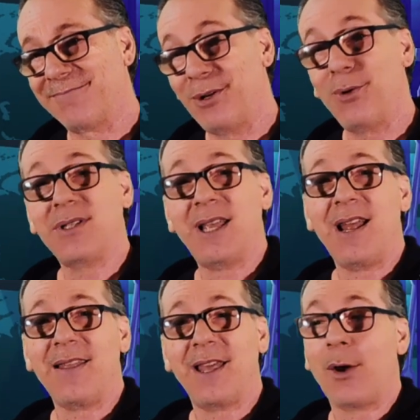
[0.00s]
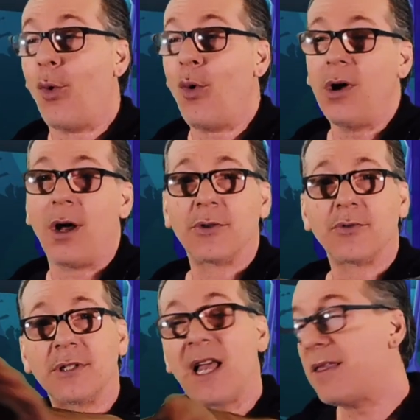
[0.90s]
Because then I think all
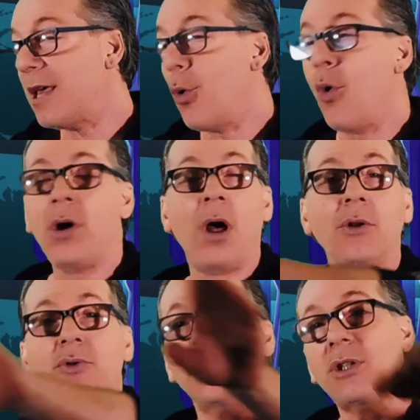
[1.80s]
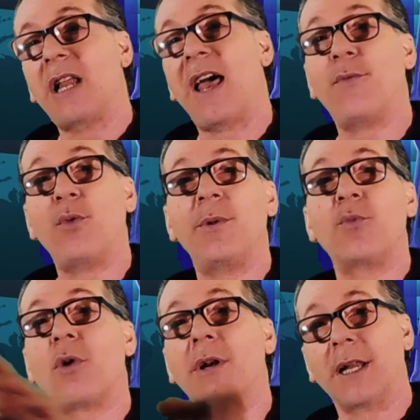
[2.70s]
countries should have
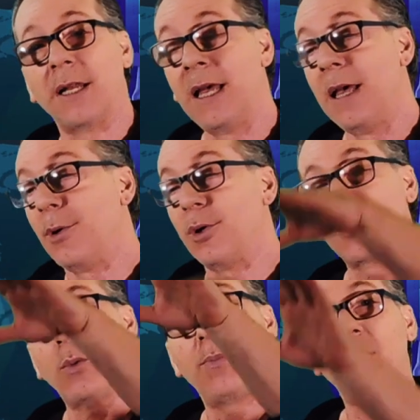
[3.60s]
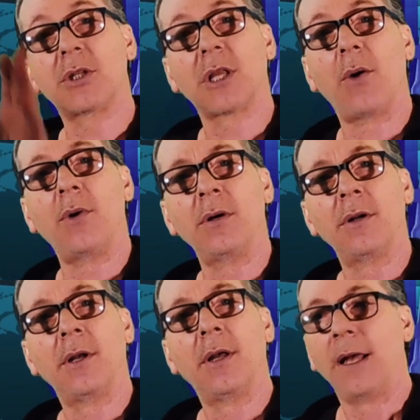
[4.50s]
women running it, because it would be slower,